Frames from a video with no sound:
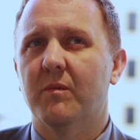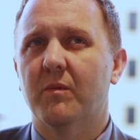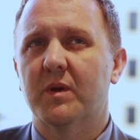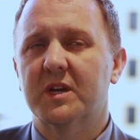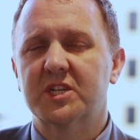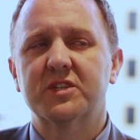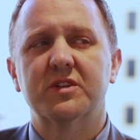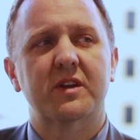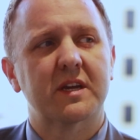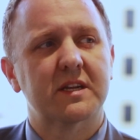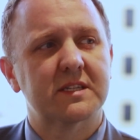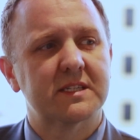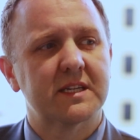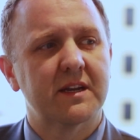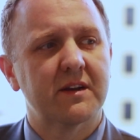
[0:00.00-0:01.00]
wish to
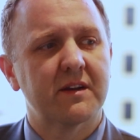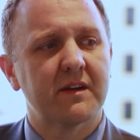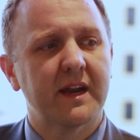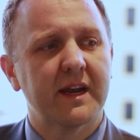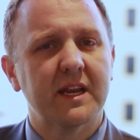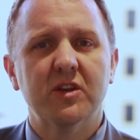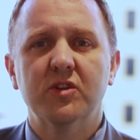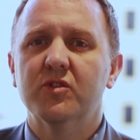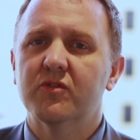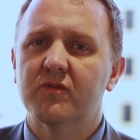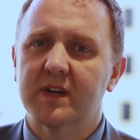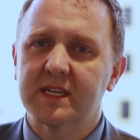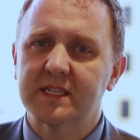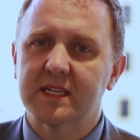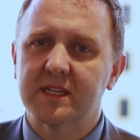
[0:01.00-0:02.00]
consider any new
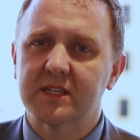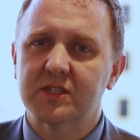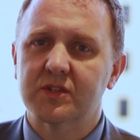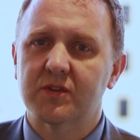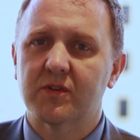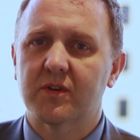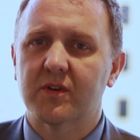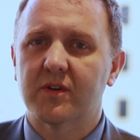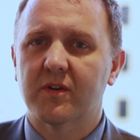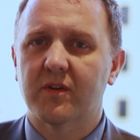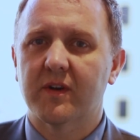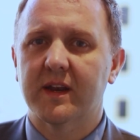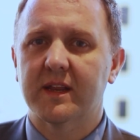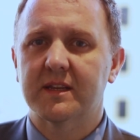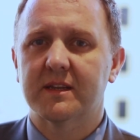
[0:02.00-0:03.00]
reasons
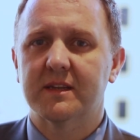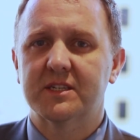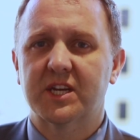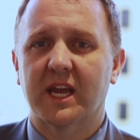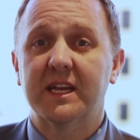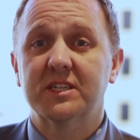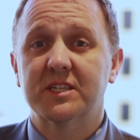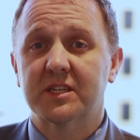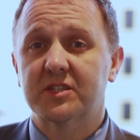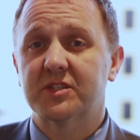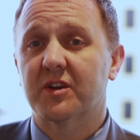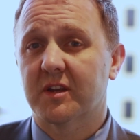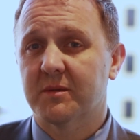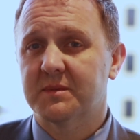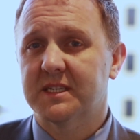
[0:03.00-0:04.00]
or any change in
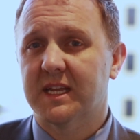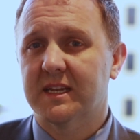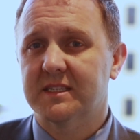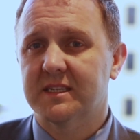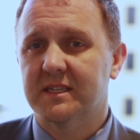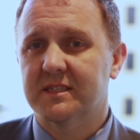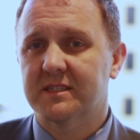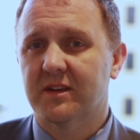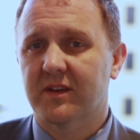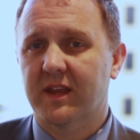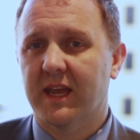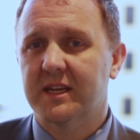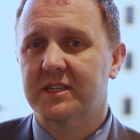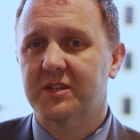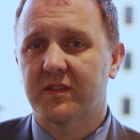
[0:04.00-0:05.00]
circumstances.
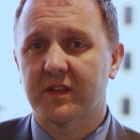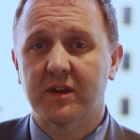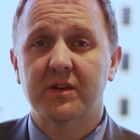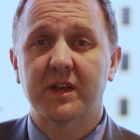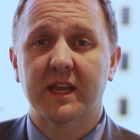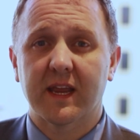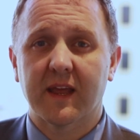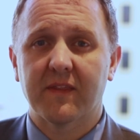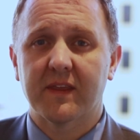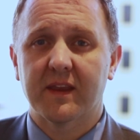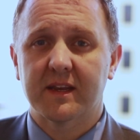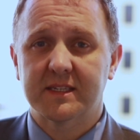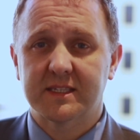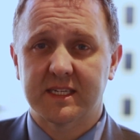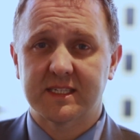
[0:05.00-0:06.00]
Okay, so they're looking at the
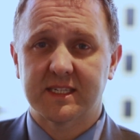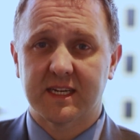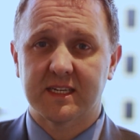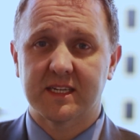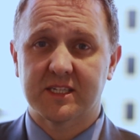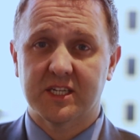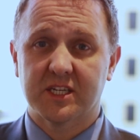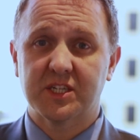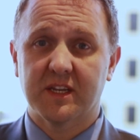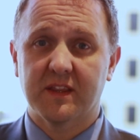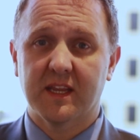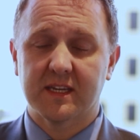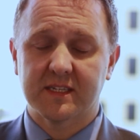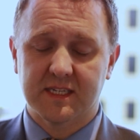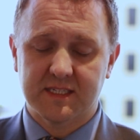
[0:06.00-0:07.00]
existing decision,
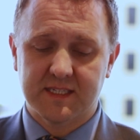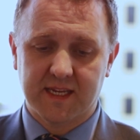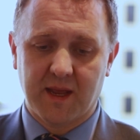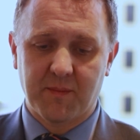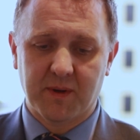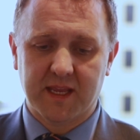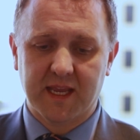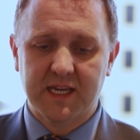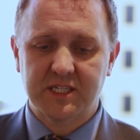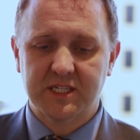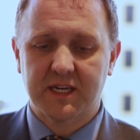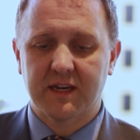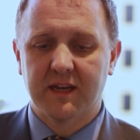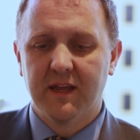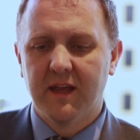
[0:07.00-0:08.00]
the existing application.
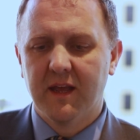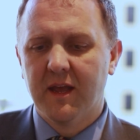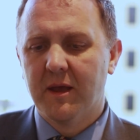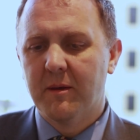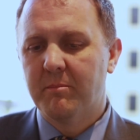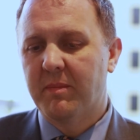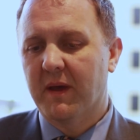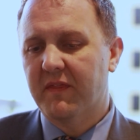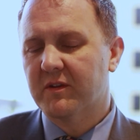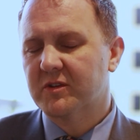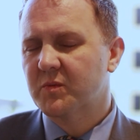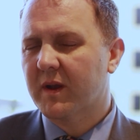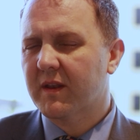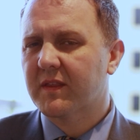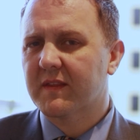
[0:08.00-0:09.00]
But
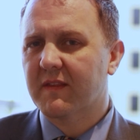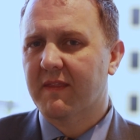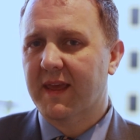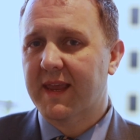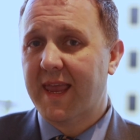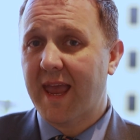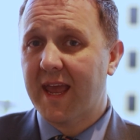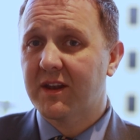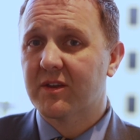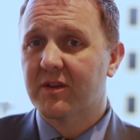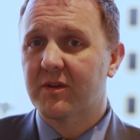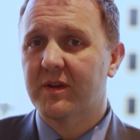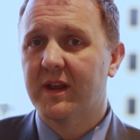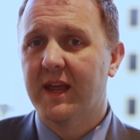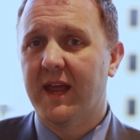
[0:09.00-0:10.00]
there's one thing that they can
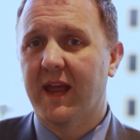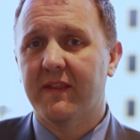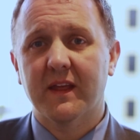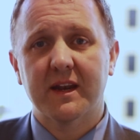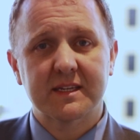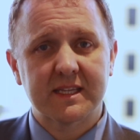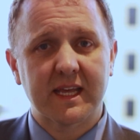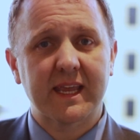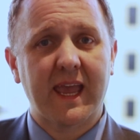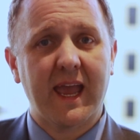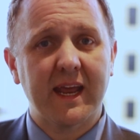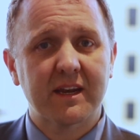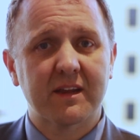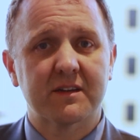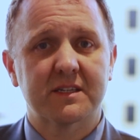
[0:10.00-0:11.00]
do, and that is they
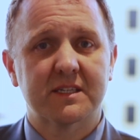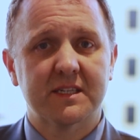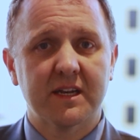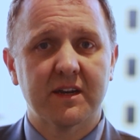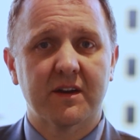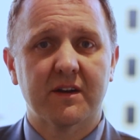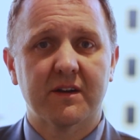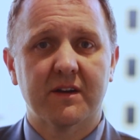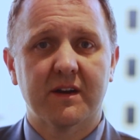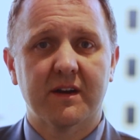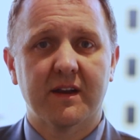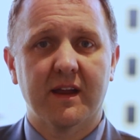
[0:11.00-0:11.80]
can consider,